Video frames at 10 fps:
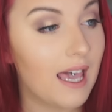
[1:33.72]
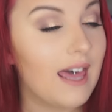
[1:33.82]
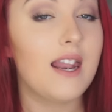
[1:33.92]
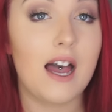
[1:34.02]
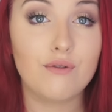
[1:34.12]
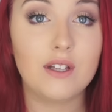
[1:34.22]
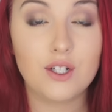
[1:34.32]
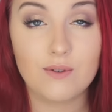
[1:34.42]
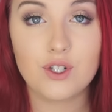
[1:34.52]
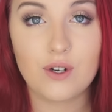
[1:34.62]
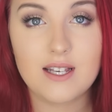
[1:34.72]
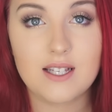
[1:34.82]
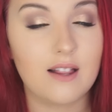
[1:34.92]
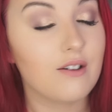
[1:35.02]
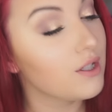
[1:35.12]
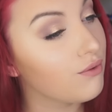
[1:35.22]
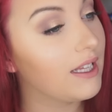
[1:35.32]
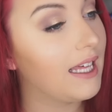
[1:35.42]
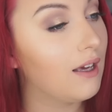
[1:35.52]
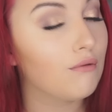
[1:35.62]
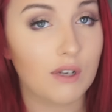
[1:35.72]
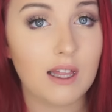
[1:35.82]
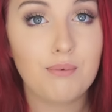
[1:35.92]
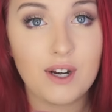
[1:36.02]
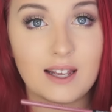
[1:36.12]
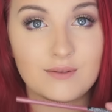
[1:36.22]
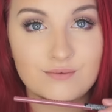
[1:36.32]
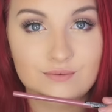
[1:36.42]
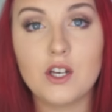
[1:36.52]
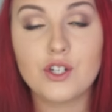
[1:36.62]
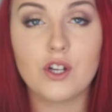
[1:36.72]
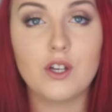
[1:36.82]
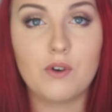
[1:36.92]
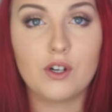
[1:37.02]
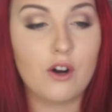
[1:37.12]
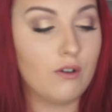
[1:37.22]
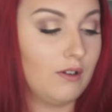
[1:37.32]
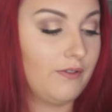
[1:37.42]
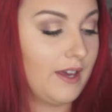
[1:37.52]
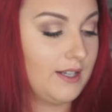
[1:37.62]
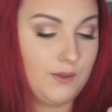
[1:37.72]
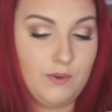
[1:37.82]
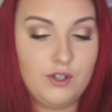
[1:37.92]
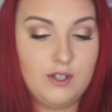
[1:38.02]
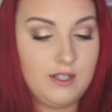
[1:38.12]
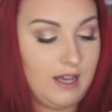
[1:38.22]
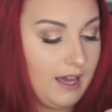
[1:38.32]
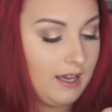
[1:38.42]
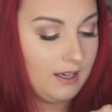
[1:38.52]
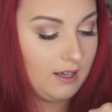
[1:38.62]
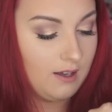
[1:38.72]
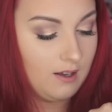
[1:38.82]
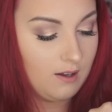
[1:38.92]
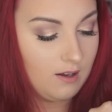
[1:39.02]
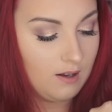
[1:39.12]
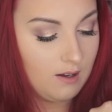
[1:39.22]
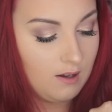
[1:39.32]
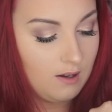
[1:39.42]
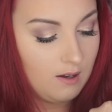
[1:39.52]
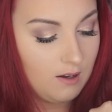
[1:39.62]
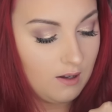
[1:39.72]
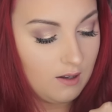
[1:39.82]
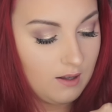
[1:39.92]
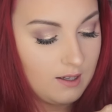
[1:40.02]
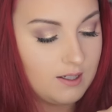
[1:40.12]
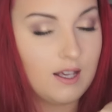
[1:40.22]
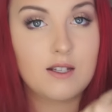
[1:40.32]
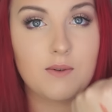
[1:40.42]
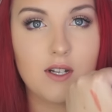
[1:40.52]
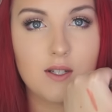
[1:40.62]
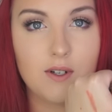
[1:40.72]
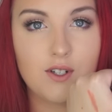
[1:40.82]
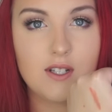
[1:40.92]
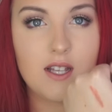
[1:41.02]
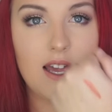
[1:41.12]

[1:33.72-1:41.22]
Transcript: And I really do enjoy this colour. It's really, really pretty. I'm going to show you what Coral Affair swatches like. This is what it swatches